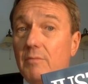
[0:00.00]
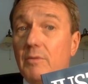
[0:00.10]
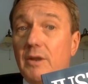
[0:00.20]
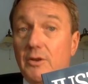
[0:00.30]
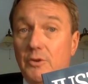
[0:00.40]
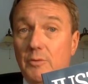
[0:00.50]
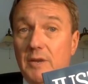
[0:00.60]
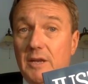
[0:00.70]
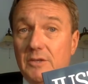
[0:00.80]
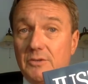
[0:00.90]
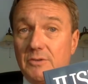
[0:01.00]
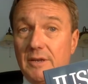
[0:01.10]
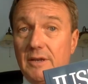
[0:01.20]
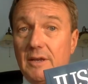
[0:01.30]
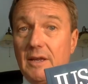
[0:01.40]
but in human
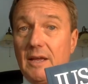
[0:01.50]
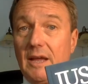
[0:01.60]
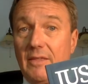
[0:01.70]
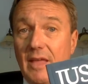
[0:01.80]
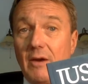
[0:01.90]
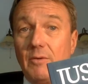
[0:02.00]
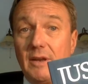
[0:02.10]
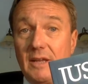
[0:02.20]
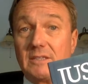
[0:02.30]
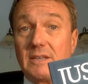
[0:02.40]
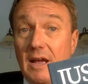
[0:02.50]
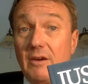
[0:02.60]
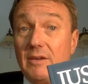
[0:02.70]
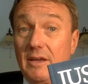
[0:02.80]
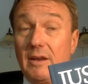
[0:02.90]
history, and that one is
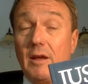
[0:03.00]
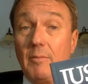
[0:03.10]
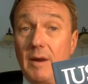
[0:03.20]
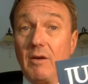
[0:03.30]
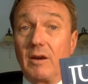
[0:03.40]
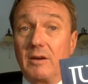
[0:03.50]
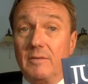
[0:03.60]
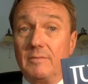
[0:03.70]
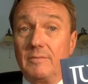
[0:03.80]
now in America.